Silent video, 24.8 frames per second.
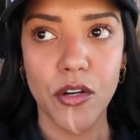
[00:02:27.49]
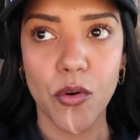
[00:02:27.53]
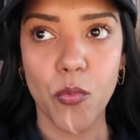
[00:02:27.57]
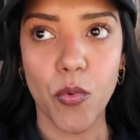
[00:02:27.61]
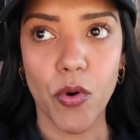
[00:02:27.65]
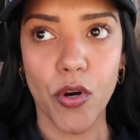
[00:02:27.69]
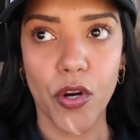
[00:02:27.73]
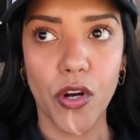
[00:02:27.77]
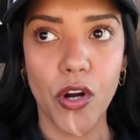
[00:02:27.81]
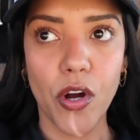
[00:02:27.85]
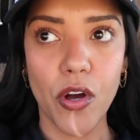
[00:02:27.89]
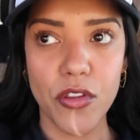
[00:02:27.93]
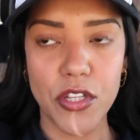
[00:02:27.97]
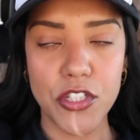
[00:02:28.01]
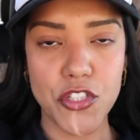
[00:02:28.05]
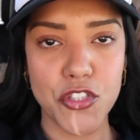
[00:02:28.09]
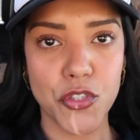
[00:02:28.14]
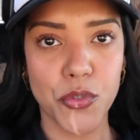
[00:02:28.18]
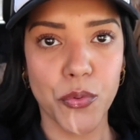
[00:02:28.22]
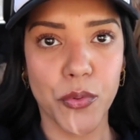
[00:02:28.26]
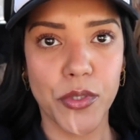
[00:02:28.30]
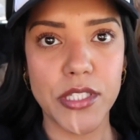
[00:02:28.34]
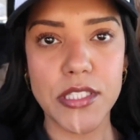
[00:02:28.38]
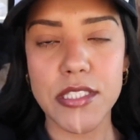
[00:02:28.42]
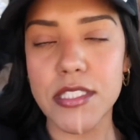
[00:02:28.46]
where all the
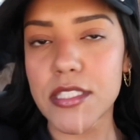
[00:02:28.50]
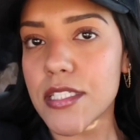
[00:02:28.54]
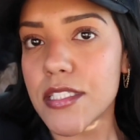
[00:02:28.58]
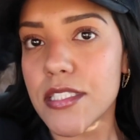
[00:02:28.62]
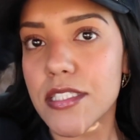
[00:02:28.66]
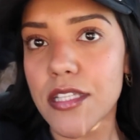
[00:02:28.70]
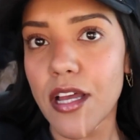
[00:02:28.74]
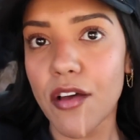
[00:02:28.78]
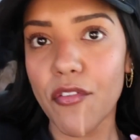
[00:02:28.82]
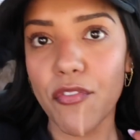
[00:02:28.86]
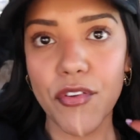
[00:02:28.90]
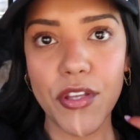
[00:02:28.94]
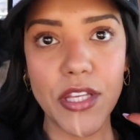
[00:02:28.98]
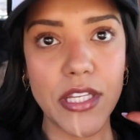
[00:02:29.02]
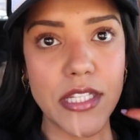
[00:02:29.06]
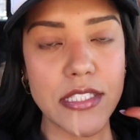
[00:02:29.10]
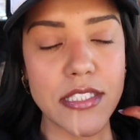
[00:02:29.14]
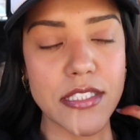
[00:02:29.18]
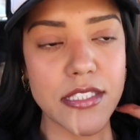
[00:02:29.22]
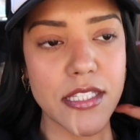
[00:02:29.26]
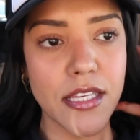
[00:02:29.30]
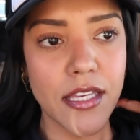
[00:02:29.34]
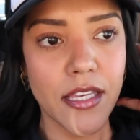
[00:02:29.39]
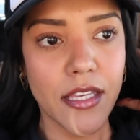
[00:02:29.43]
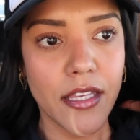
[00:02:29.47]
touristy stuff
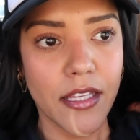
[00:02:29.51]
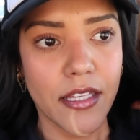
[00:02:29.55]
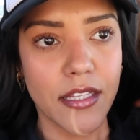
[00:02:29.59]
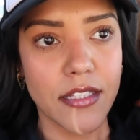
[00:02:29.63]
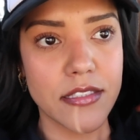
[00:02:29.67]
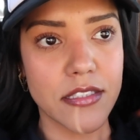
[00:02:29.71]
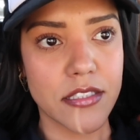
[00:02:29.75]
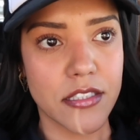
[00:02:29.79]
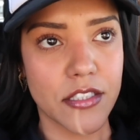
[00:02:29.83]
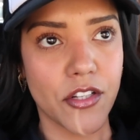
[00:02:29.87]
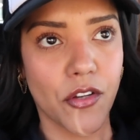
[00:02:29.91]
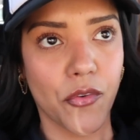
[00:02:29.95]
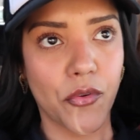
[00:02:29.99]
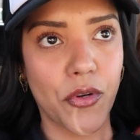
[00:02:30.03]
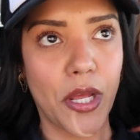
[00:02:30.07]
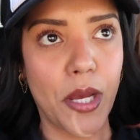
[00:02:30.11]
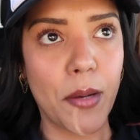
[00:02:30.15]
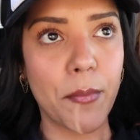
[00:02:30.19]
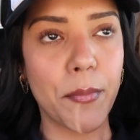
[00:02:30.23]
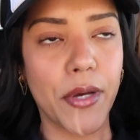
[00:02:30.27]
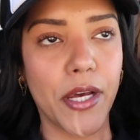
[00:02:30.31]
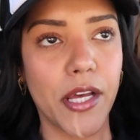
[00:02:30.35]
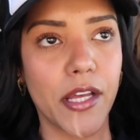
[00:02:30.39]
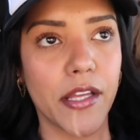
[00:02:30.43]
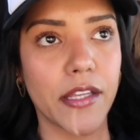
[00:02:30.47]
is in
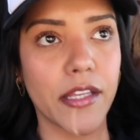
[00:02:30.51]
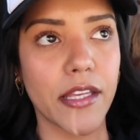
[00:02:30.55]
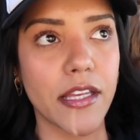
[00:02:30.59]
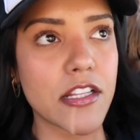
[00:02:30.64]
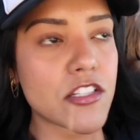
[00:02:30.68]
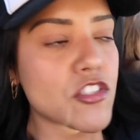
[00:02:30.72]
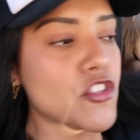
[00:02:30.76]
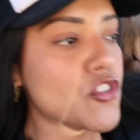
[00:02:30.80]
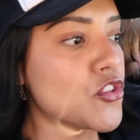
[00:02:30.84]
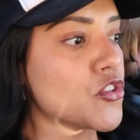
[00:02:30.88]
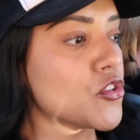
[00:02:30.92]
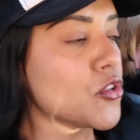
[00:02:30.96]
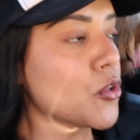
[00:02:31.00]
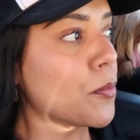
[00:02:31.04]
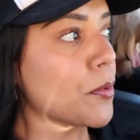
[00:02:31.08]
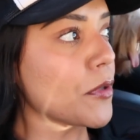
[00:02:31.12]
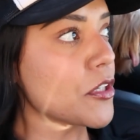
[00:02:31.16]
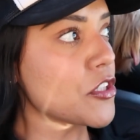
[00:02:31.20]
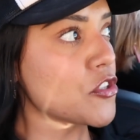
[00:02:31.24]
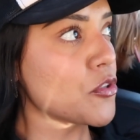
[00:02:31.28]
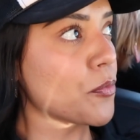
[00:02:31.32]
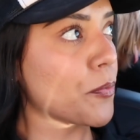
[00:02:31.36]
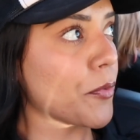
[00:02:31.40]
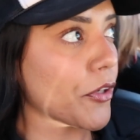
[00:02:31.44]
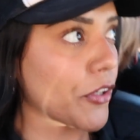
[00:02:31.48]
Sedona, but it's super,
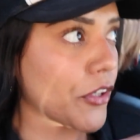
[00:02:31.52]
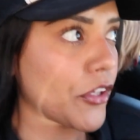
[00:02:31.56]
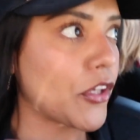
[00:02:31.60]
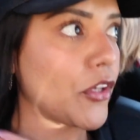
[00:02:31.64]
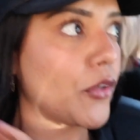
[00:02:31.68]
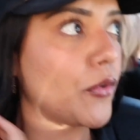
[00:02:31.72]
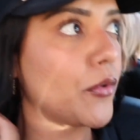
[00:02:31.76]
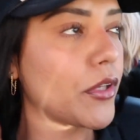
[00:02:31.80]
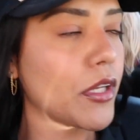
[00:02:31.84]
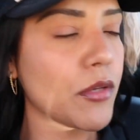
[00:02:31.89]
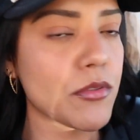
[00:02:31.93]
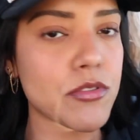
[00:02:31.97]
super cute.